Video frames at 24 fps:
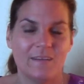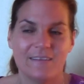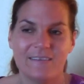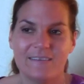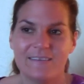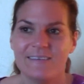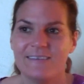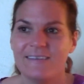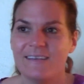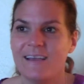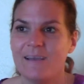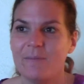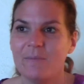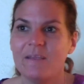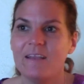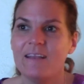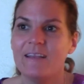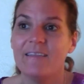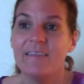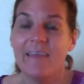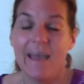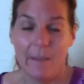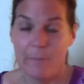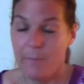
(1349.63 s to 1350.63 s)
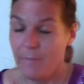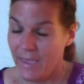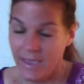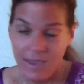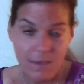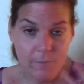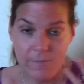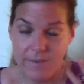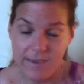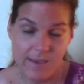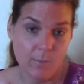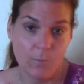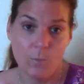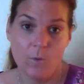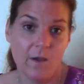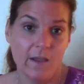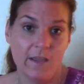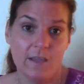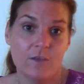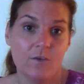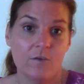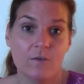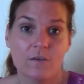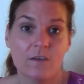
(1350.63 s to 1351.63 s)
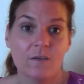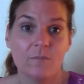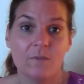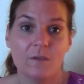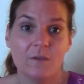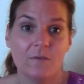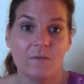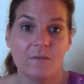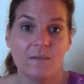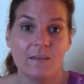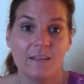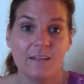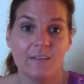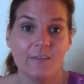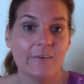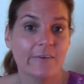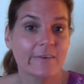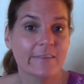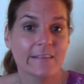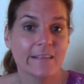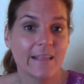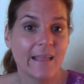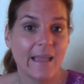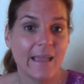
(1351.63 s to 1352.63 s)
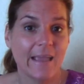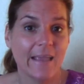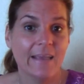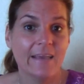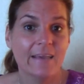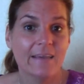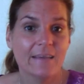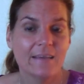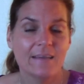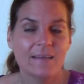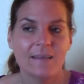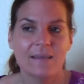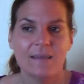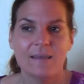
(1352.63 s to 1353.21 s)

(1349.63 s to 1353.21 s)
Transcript: And I mean, that may be what your community looks like.